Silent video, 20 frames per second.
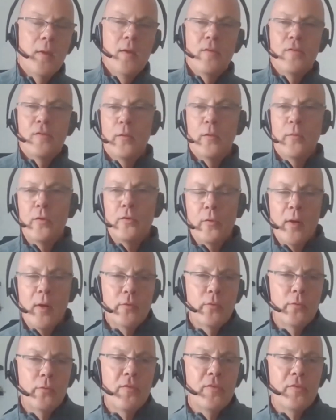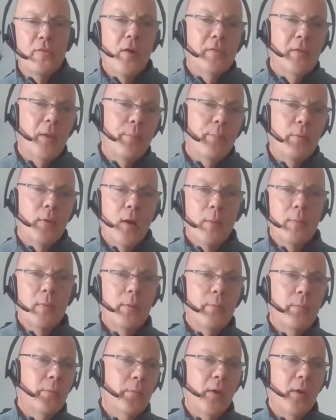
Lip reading: So we tried to resolve that problem.